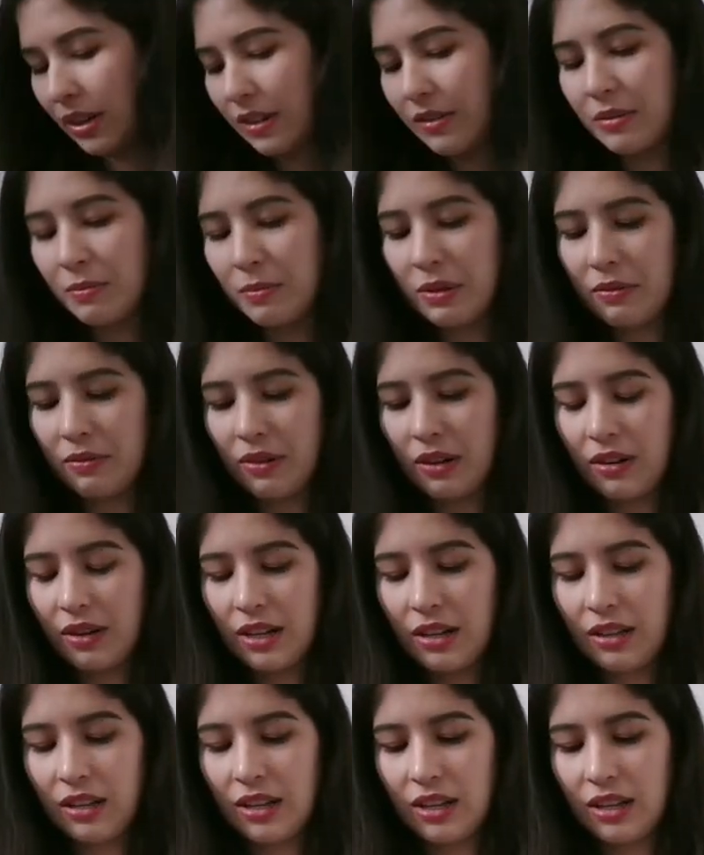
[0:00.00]
It gives me
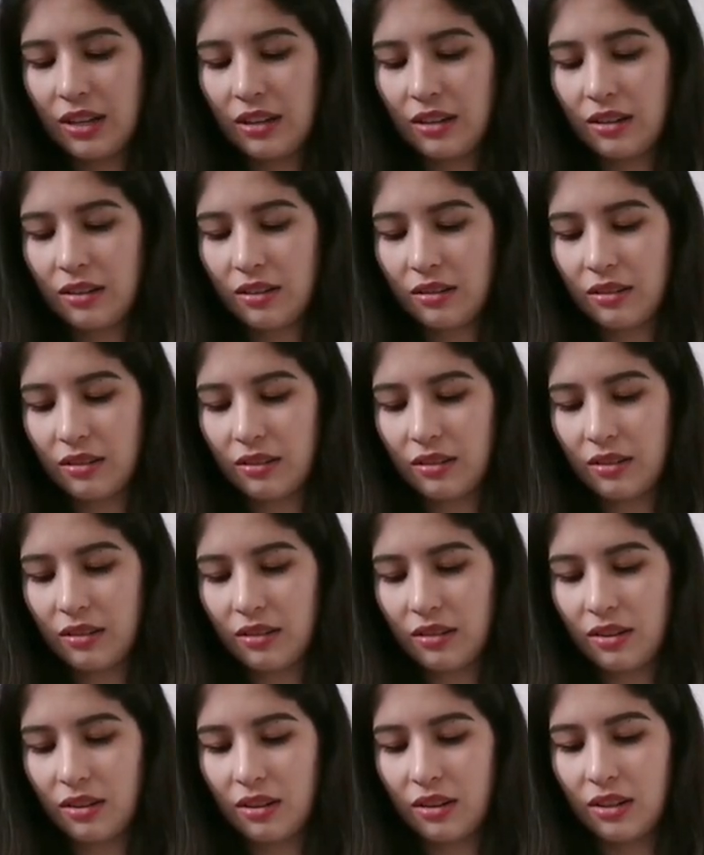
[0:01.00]
very like
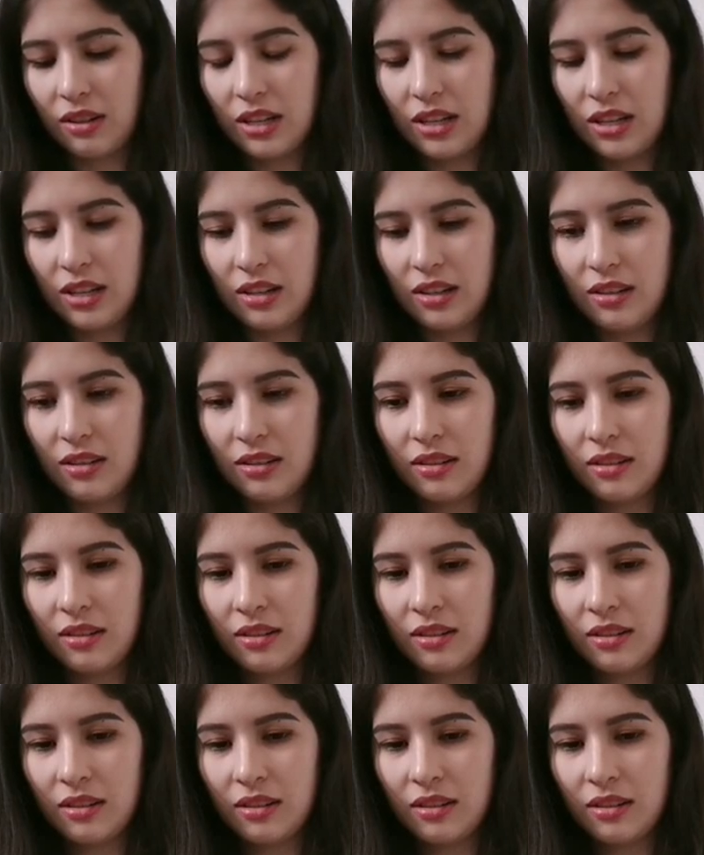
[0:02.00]
early